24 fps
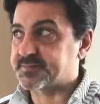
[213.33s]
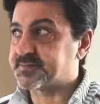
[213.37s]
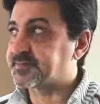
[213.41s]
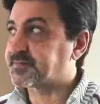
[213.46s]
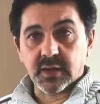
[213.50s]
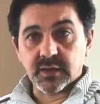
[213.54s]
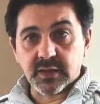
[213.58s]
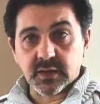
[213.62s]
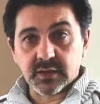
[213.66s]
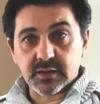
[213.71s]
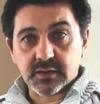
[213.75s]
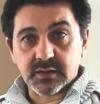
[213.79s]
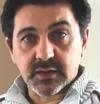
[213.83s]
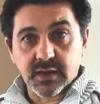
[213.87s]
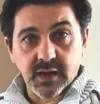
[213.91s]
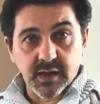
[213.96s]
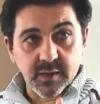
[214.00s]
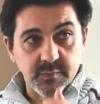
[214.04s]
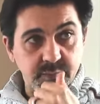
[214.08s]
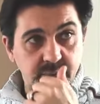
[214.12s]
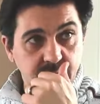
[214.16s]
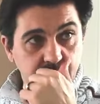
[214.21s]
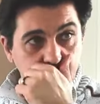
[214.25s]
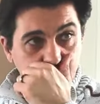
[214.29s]
Another
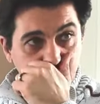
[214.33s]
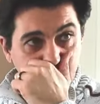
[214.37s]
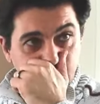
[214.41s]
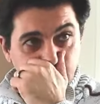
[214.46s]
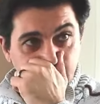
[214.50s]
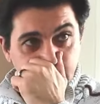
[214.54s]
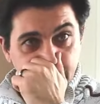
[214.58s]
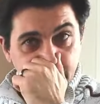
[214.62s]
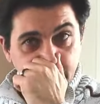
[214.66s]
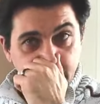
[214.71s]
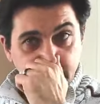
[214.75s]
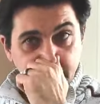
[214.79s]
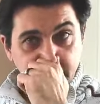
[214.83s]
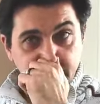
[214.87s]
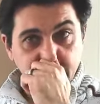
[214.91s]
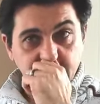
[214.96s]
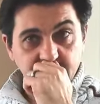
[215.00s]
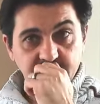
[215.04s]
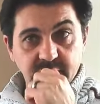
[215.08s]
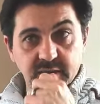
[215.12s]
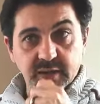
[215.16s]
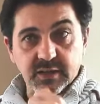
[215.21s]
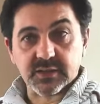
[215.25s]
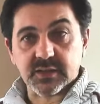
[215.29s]
type of
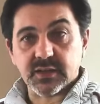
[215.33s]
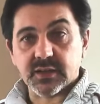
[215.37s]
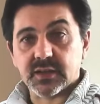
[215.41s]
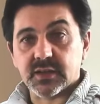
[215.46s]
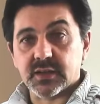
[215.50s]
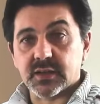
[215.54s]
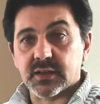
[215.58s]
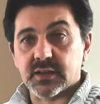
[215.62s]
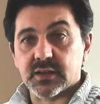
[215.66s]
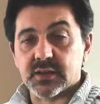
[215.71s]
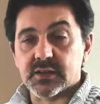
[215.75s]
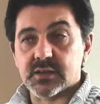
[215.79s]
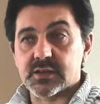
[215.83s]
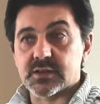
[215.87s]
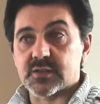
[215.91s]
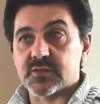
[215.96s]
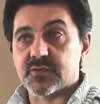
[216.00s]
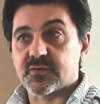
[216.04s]
fermata is,